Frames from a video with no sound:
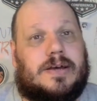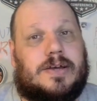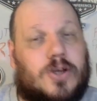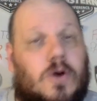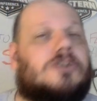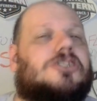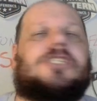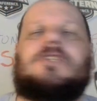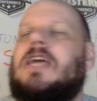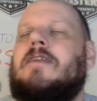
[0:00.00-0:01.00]
The Oilers are
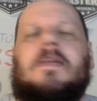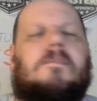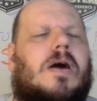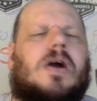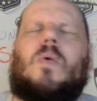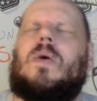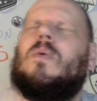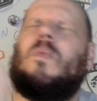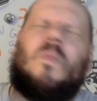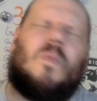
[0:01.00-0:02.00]
still giving the puck away
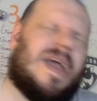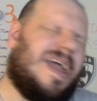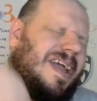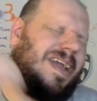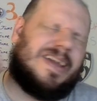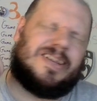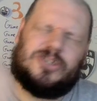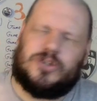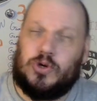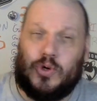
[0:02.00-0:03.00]
way
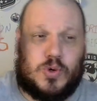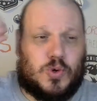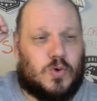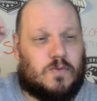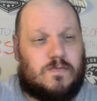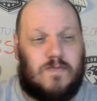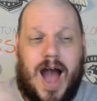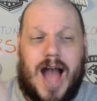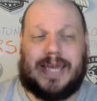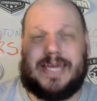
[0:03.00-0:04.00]
too
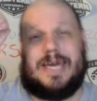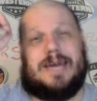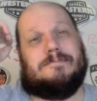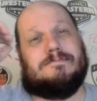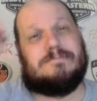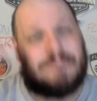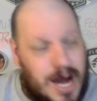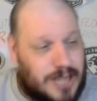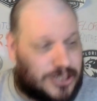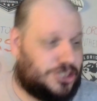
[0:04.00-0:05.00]
fuck
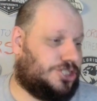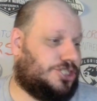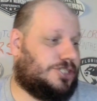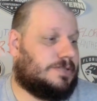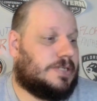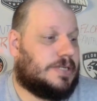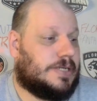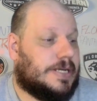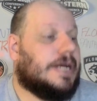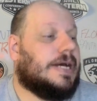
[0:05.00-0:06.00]
much.
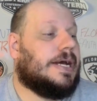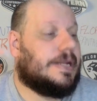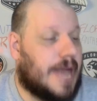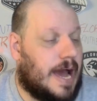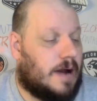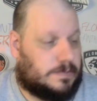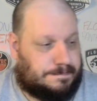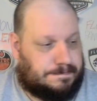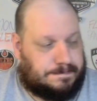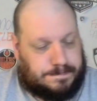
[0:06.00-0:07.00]
Now,
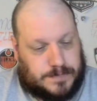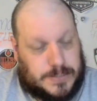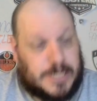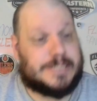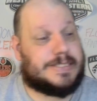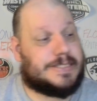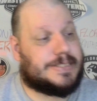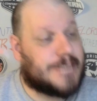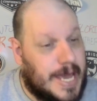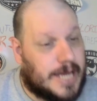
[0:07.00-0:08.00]

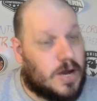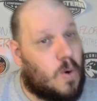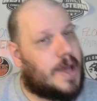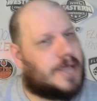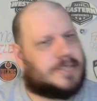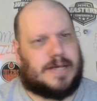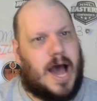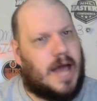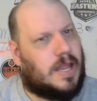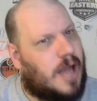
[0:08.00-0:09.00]
takeaways.
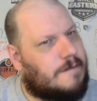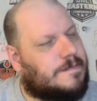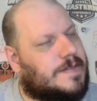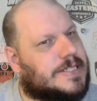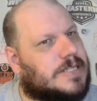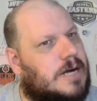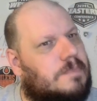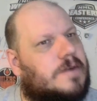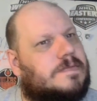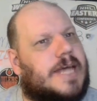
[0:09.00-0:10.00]
I love this number
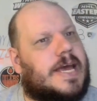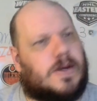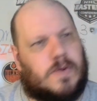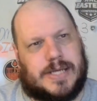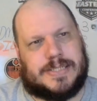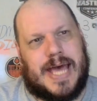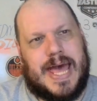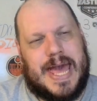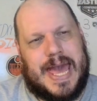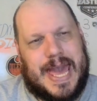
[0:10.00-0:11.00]
of takeaways
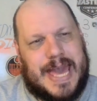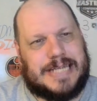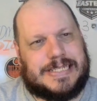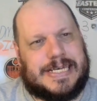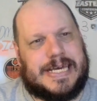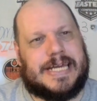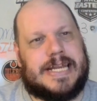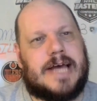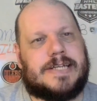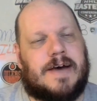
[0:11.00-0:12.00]
18
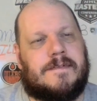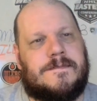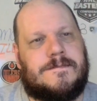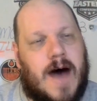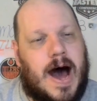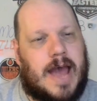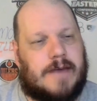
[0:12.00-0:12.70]
to 5.